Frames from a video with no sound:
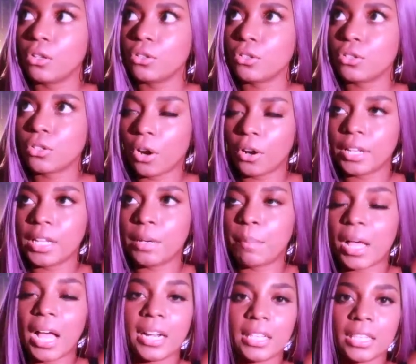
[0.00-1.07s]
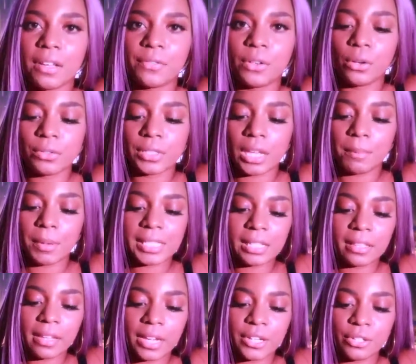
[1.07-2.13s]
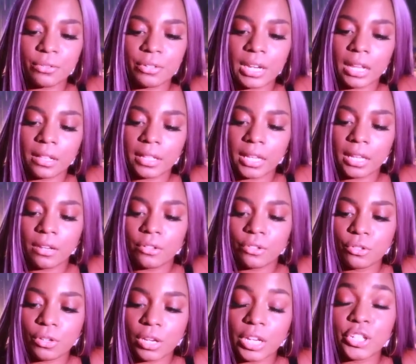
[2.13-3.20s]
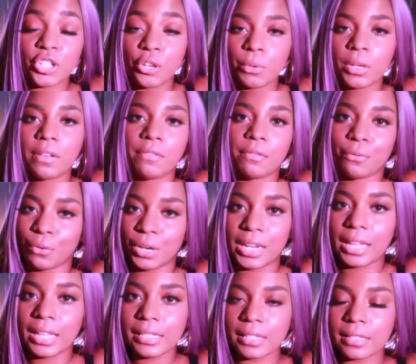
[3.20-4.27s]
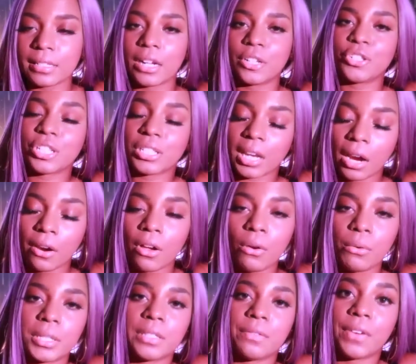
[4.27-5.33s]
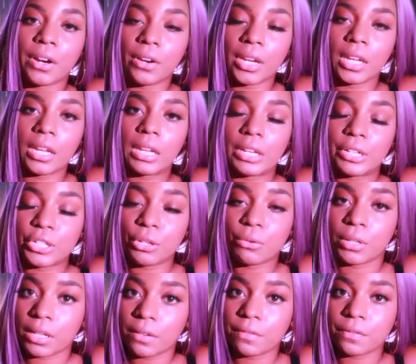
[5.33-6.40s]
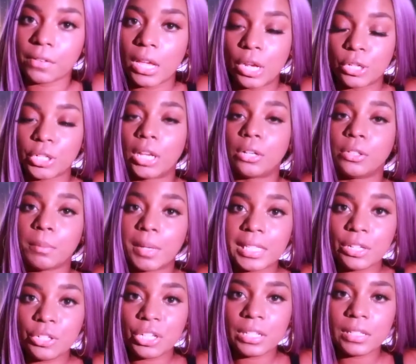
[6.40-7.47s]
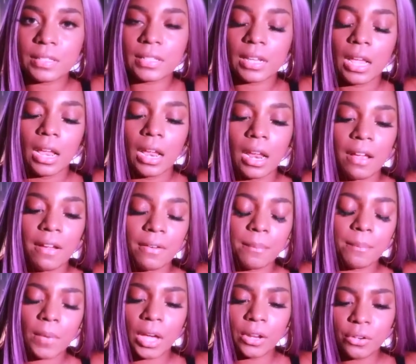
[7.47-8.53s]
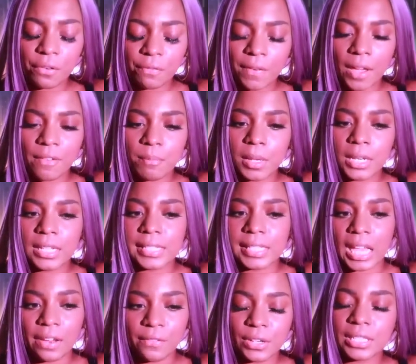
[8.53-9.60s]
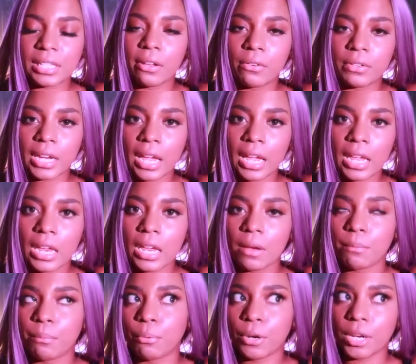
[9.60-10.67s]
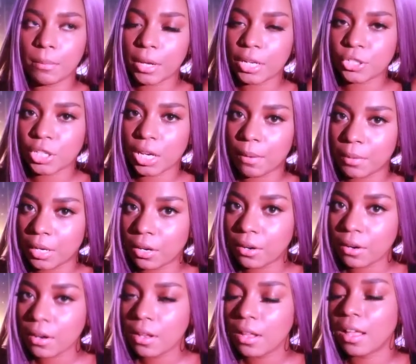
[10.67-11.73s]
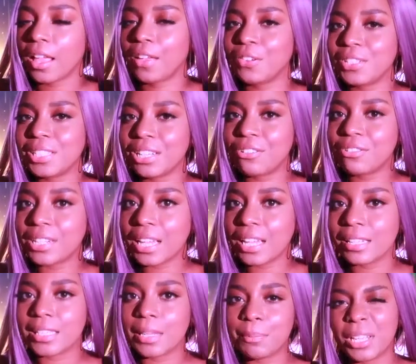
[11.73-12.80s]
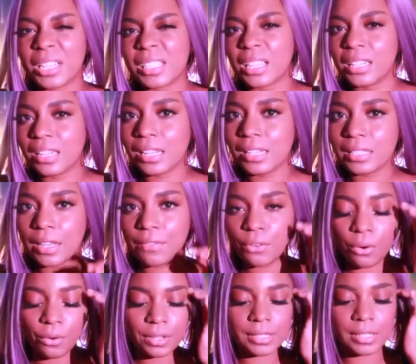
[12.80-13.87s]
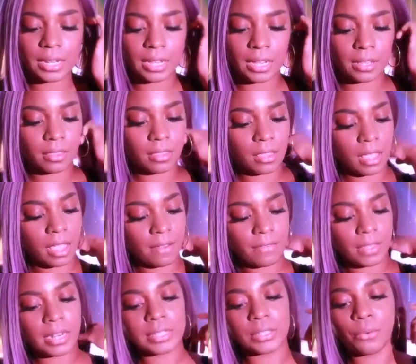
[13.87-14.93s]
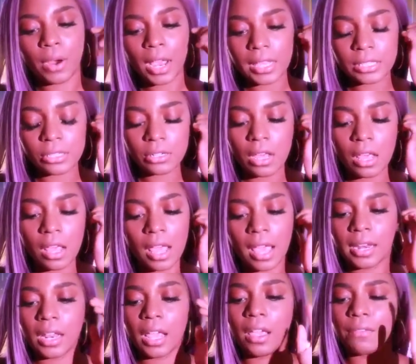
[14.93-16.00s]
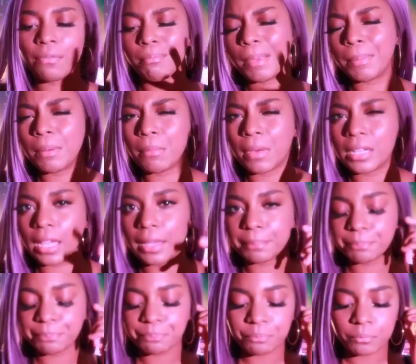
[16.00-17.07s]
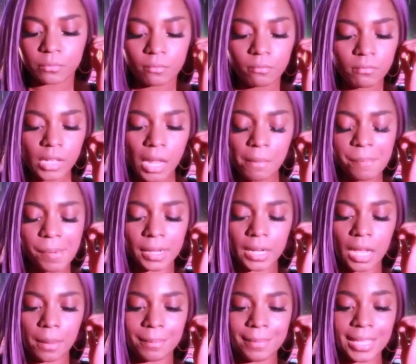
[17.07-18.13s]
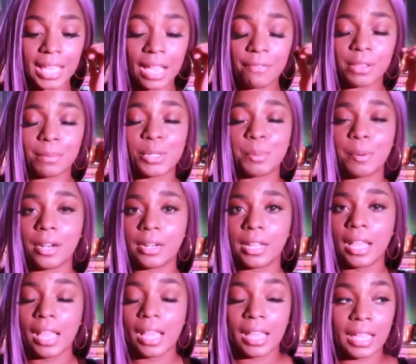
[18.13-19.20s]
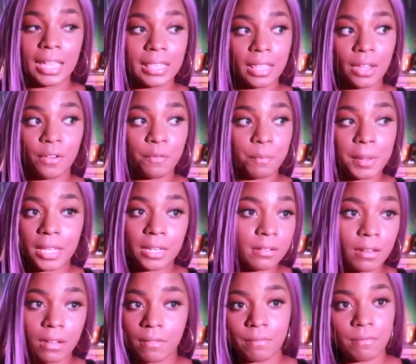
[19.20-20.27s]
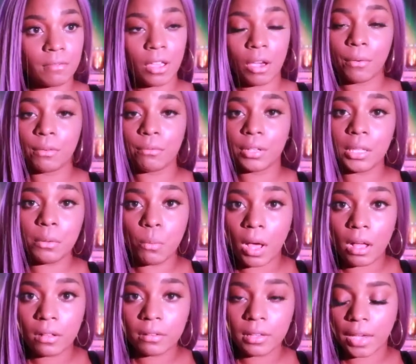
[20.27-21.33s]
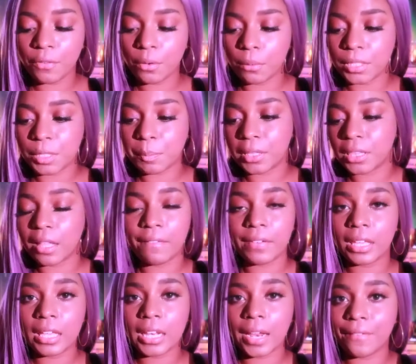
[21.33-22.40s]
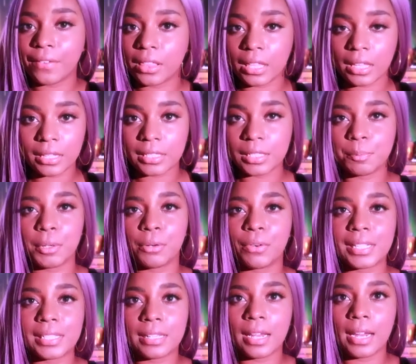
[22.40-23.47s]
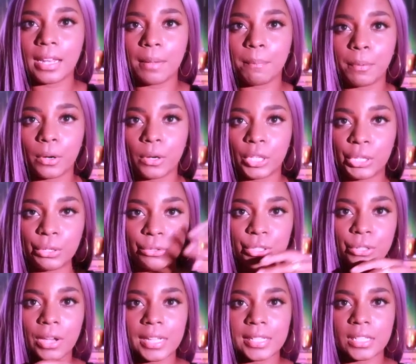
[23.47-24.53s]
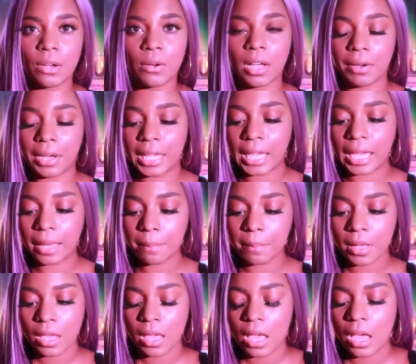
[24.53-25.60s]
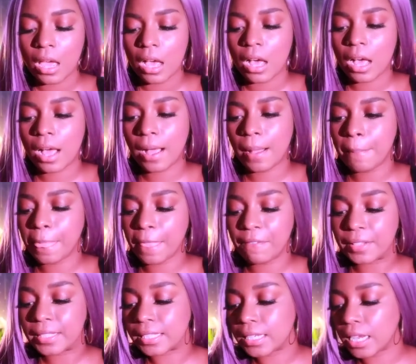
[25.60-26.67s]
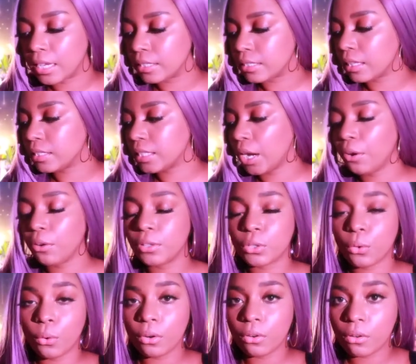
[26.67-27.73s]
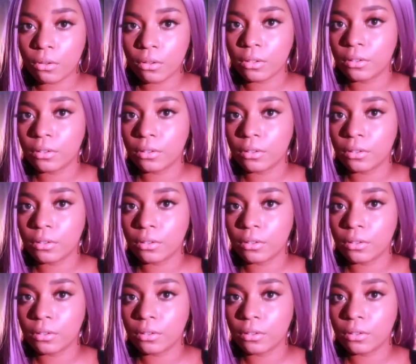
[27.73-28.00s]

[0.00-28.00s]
started Behati Love Notes and basically I do daily intuitive readings. It's not just tarot, it's very intuitive channeled messages. Under five minutes every single day, pretty much damn near every single day, except like Sundays I've noticed that I have that as a rest and maybe Monday. But um, yeah, for the most part, they've been going really well. Everyone's been loving it. Everything has been resonating per use. You guys know how I am. Um, if it's not the tarot, it's Oracle